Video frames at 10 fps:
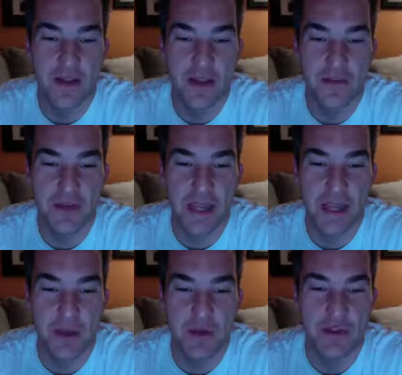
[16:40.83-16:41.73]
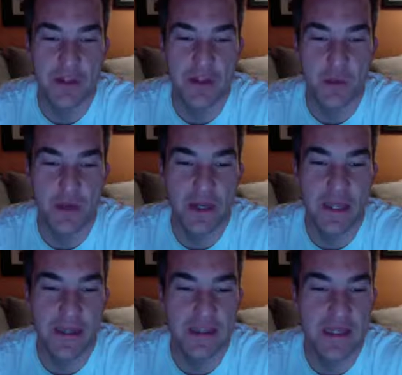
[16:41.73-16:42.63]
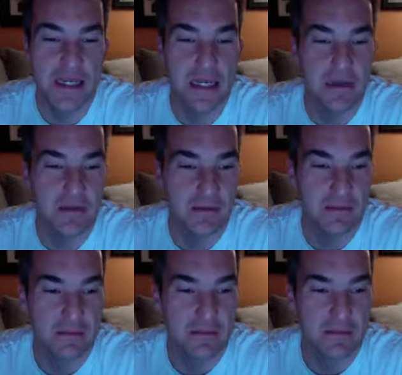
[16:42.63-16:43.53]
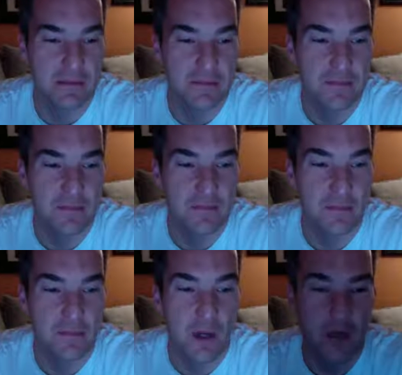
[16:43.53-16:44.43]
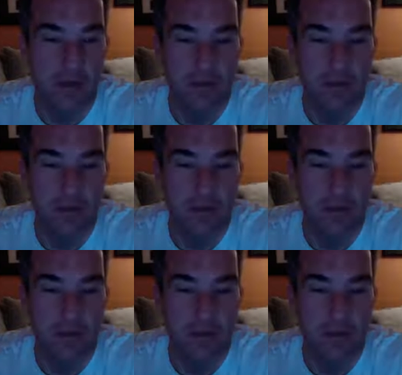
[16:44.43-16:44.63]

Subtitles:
game. Houston Sporting KC. Mark.